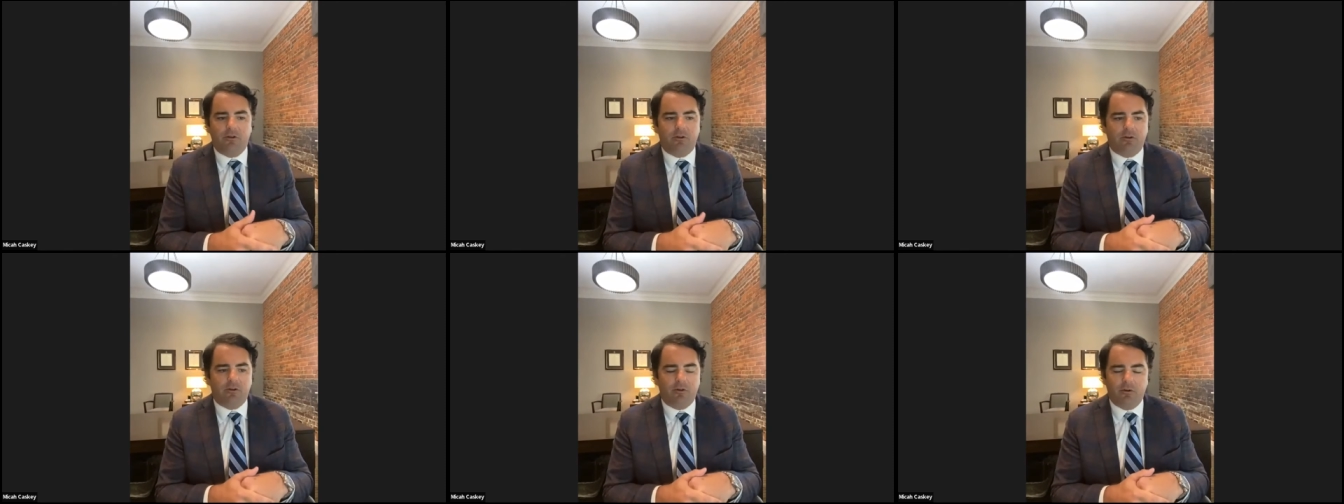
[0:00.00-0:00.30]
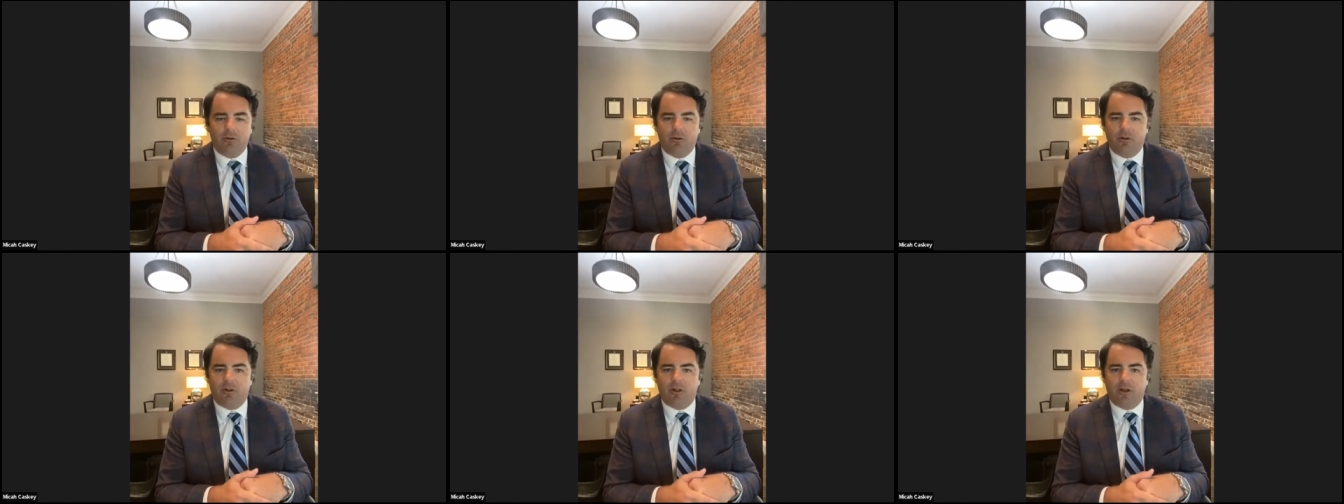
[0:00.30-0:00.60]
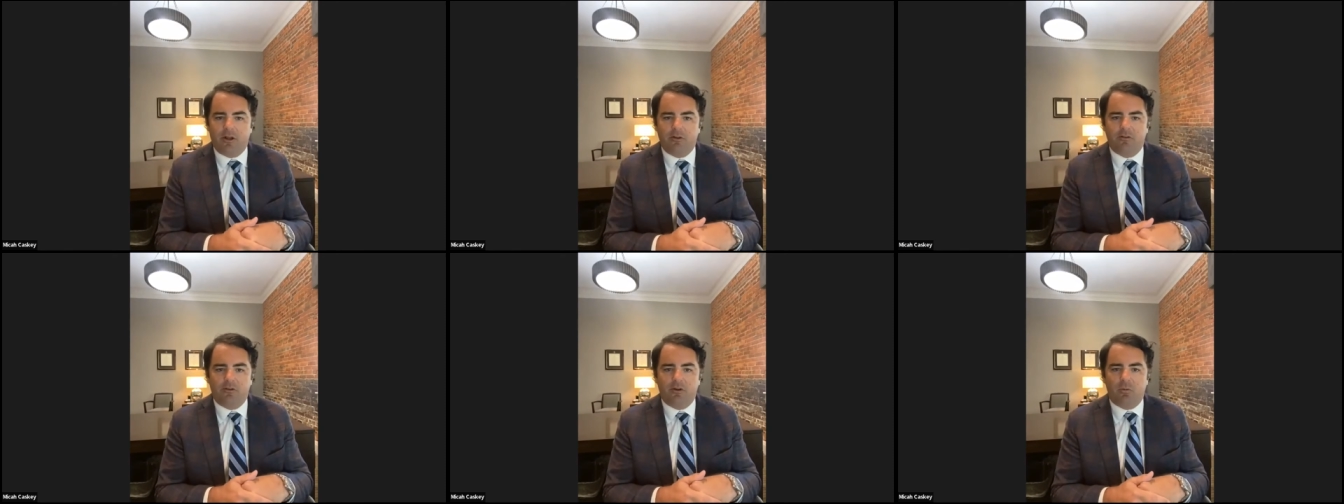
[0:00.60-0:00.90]
to do the
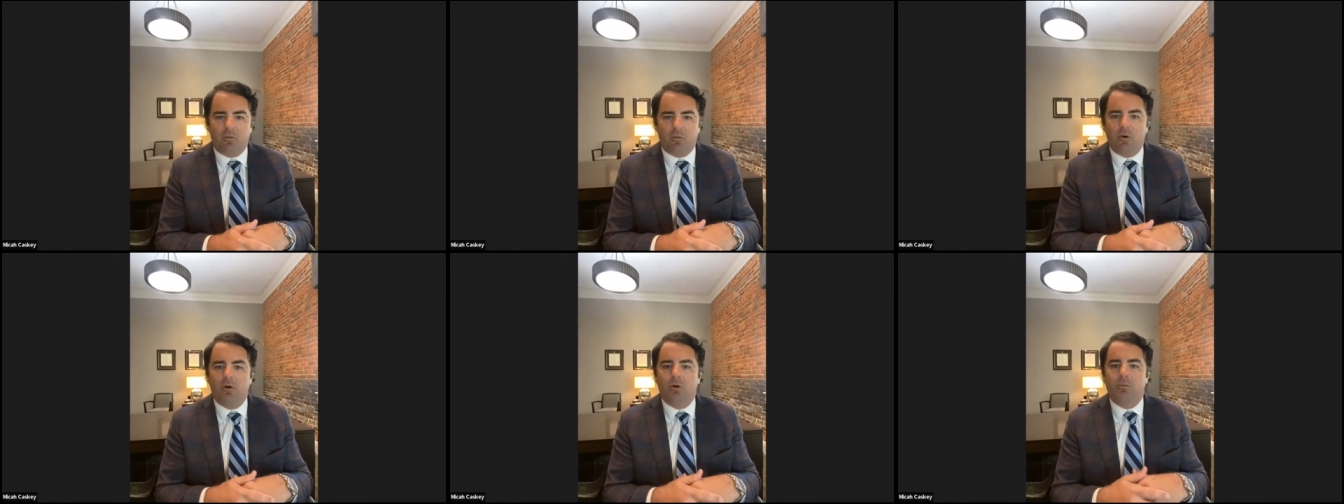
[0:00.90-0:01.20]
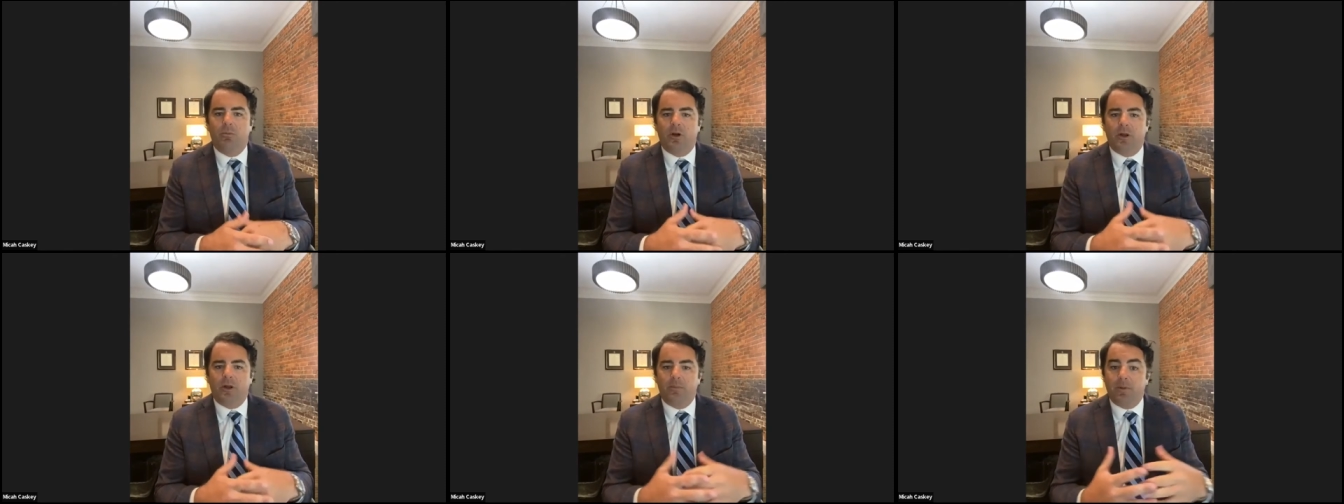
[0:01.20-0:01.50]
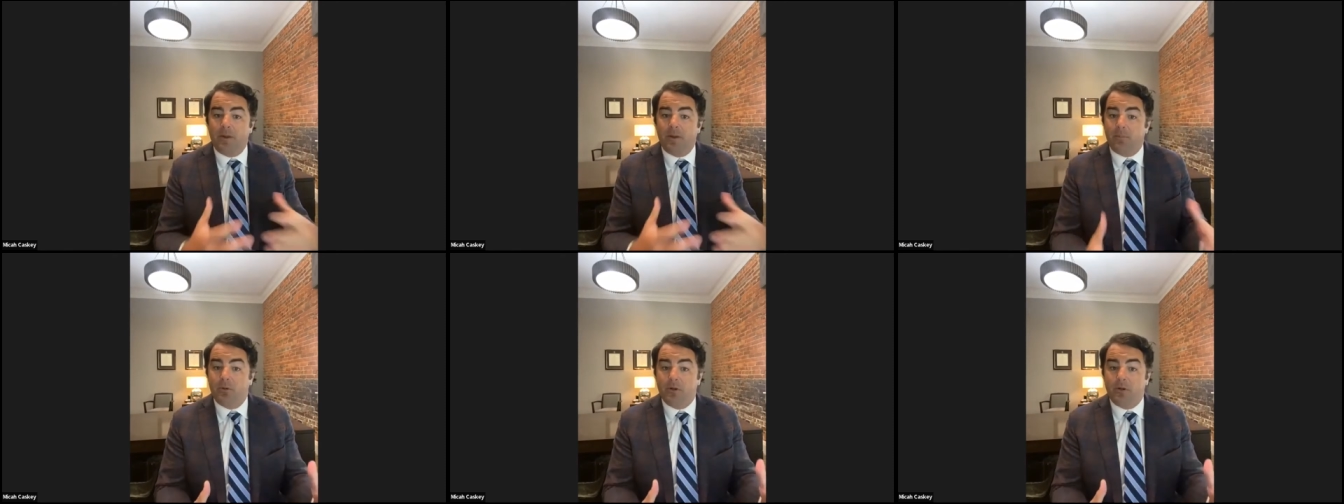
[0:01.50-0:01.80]
things that will bring
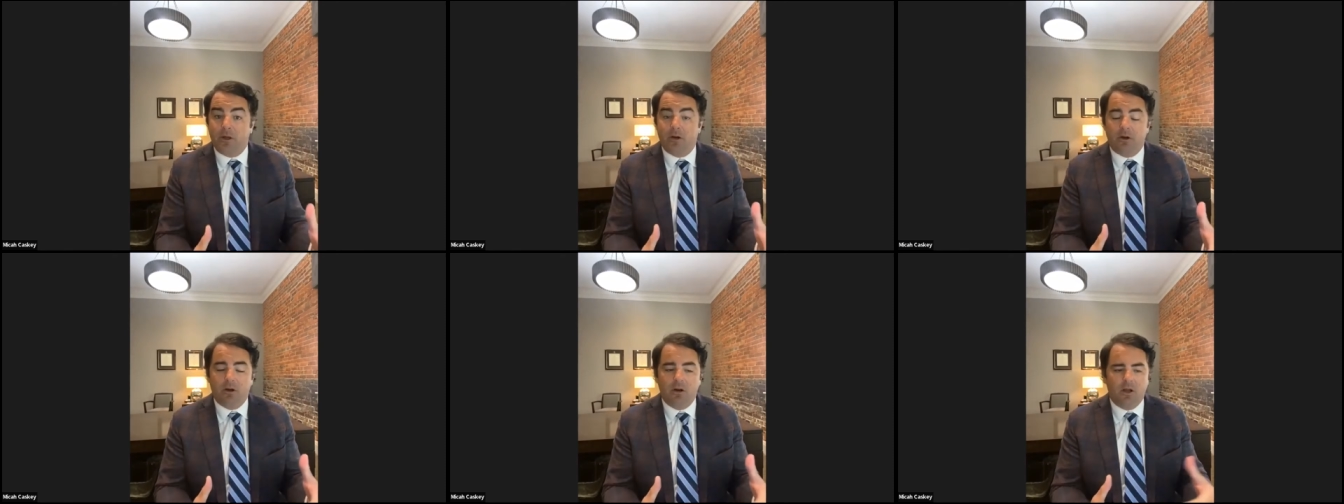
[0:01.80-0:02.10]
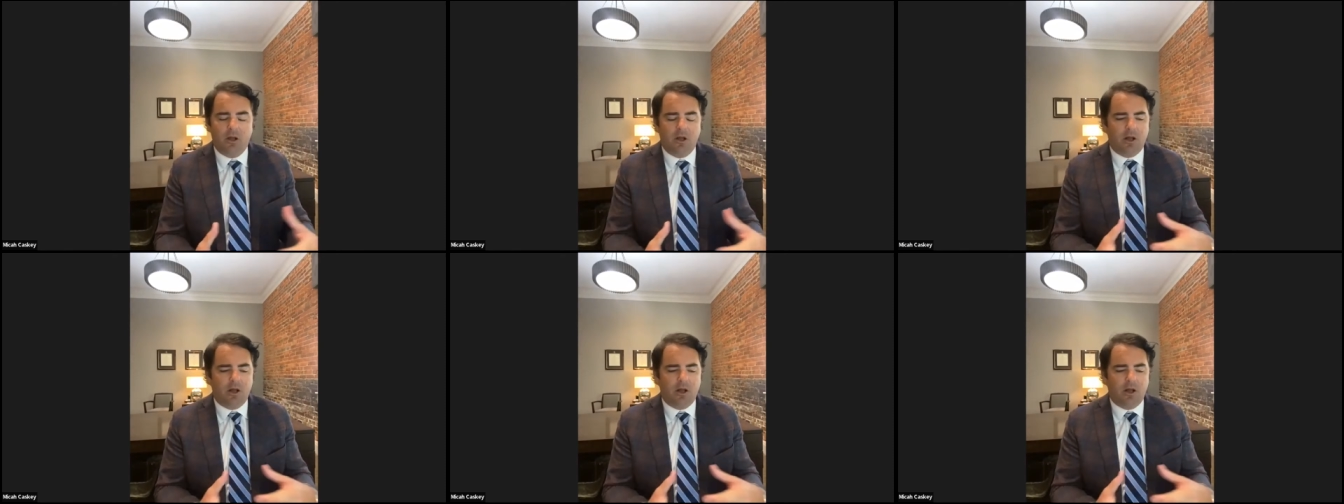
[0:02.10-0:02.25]
people here.